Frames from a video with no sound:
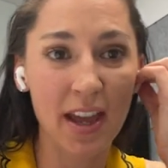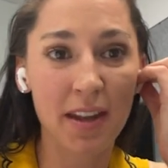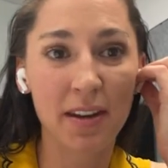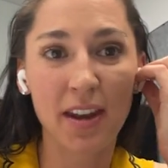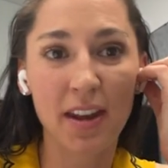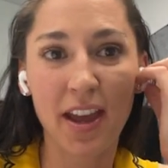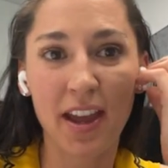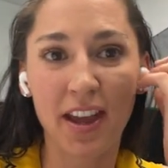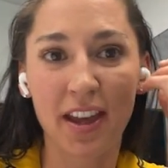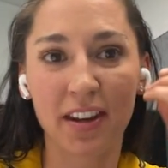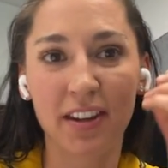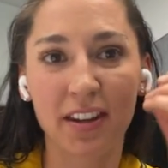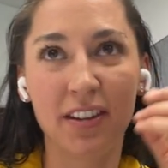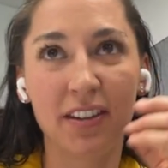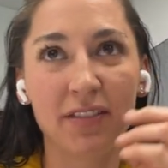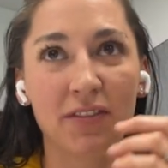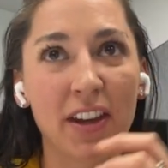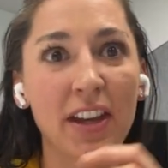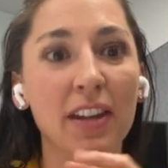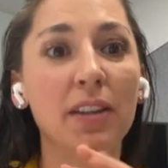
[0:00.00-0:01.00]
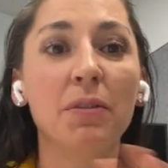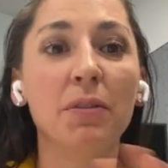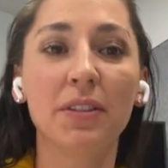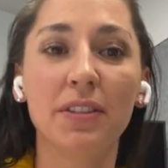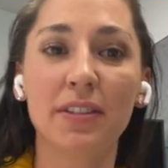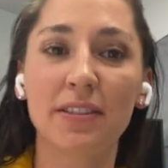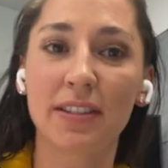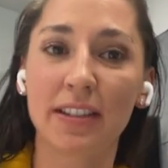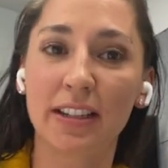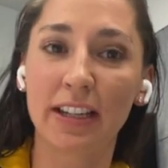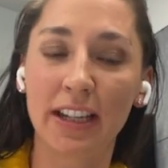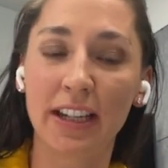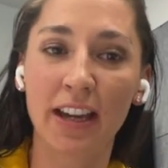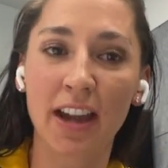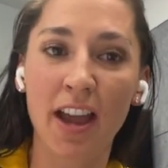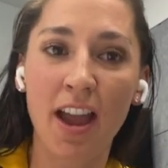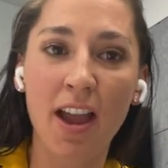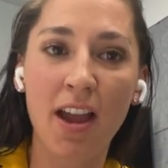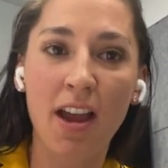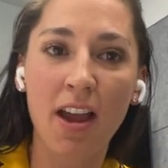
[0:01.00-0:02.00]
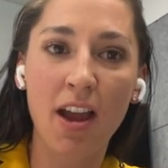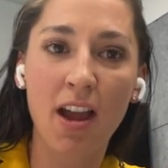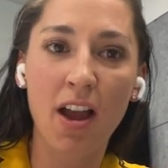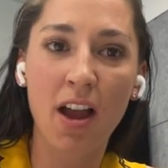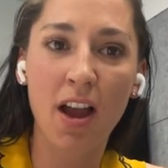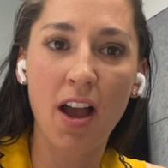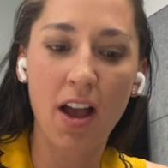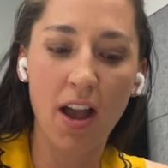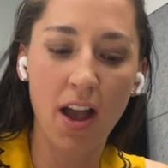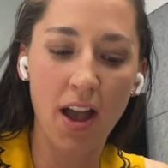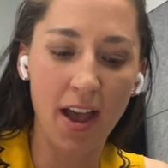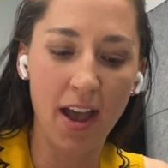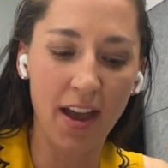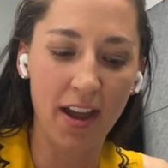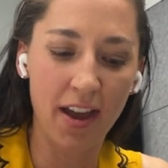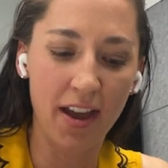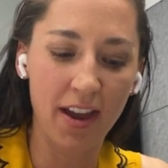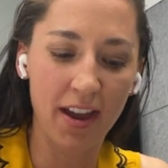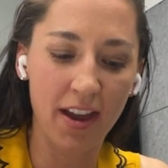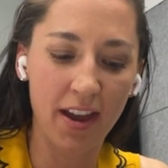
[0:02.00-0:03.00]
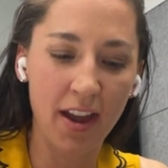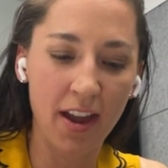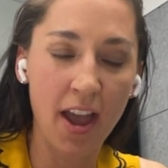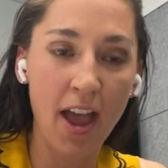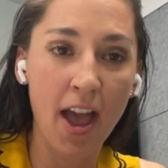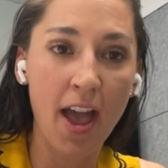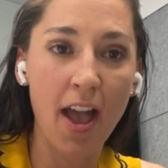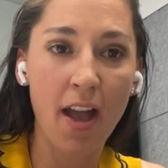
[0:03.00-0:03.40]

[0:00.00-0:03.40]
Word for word: And, and for anyone listening, uh,